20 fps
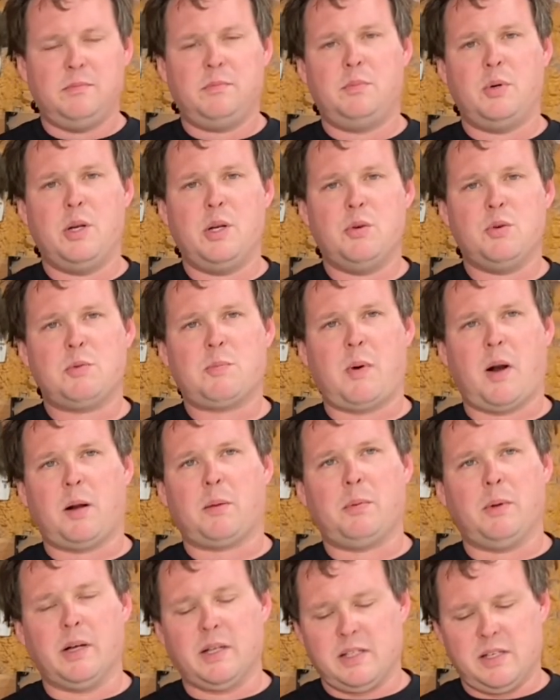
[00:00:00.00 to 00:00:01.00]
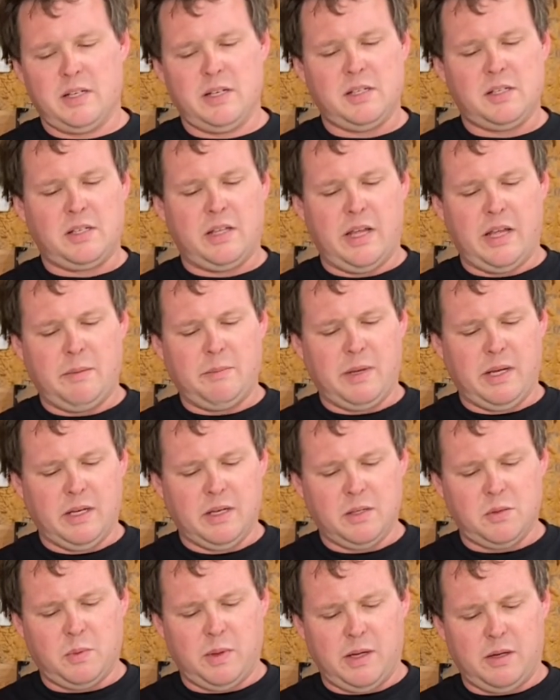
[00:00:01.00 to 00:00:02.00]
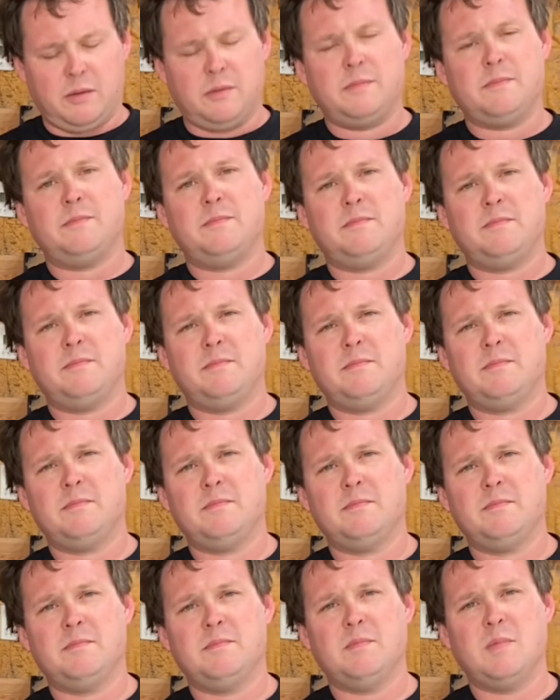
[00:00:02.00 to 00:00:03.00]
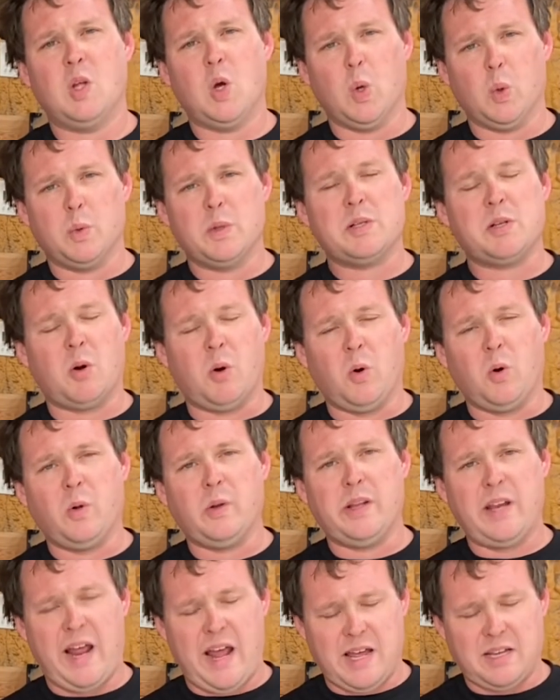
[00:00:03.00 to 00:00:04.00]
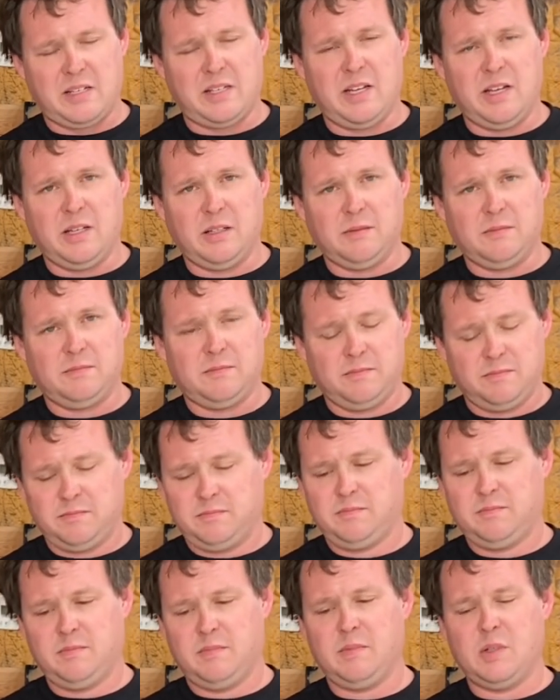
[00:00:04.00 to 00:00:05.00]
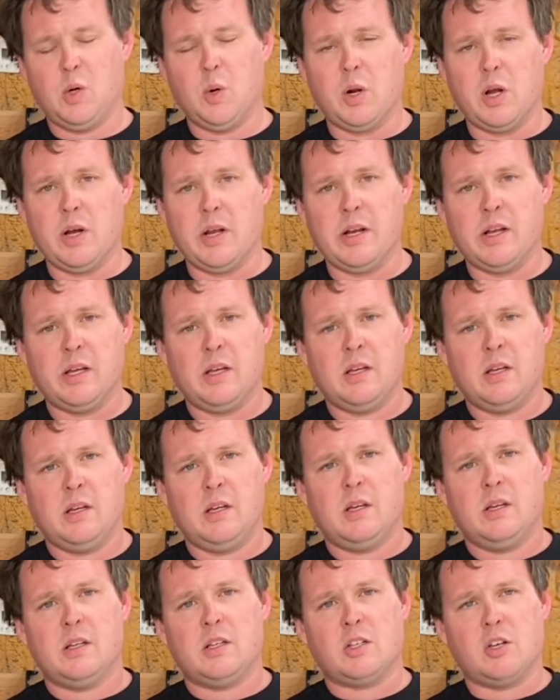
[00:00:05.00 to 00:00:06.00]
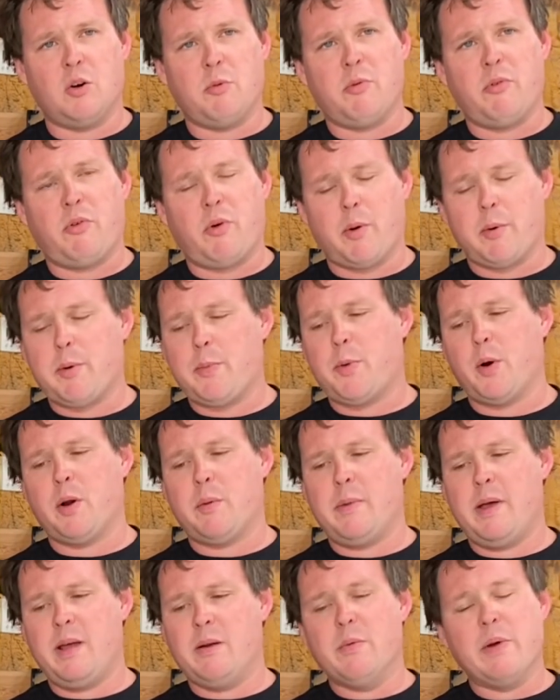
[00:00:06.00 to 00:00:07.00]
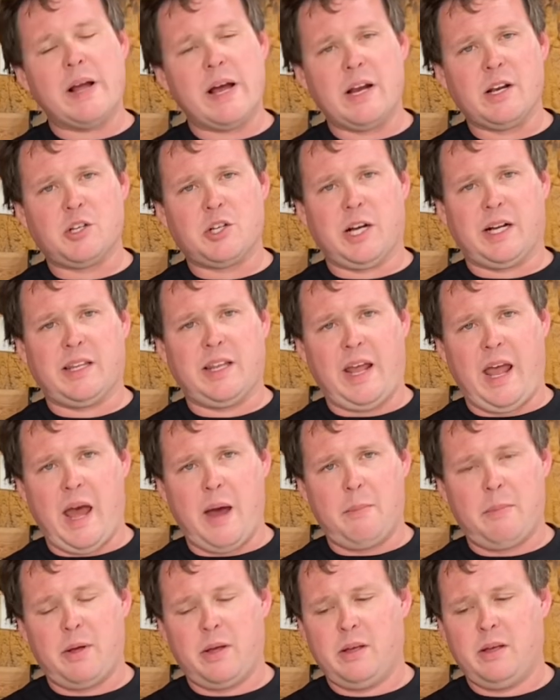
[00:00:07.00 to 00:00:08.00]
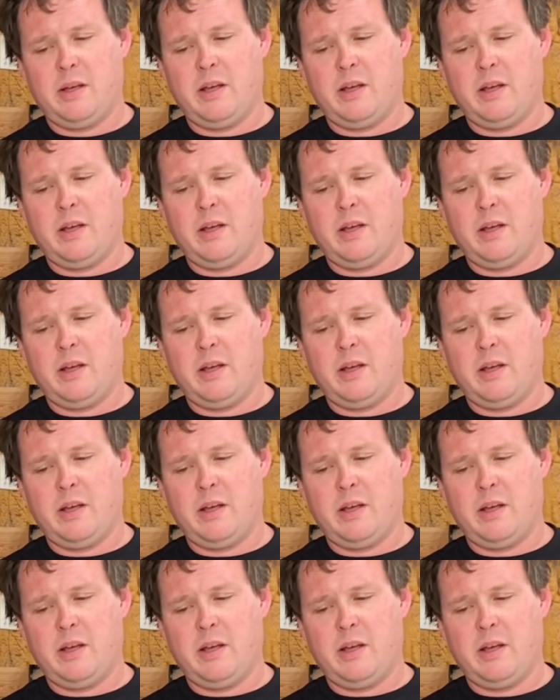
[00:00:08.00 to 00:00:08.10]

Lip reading: Put new spark plugs in this thing because, well, the old ones are old and nasty and no good. So before we put them in, we got to check the gap.